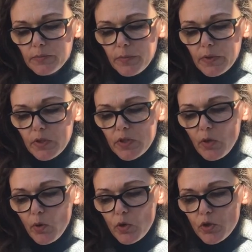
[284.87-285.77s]
because I
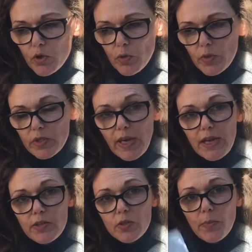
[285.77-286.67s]
also was
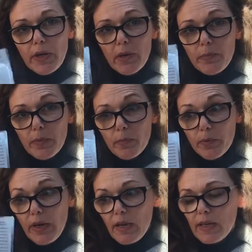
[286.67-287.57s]
guided to pick up the
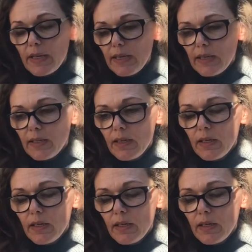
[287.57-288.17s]
prayer again,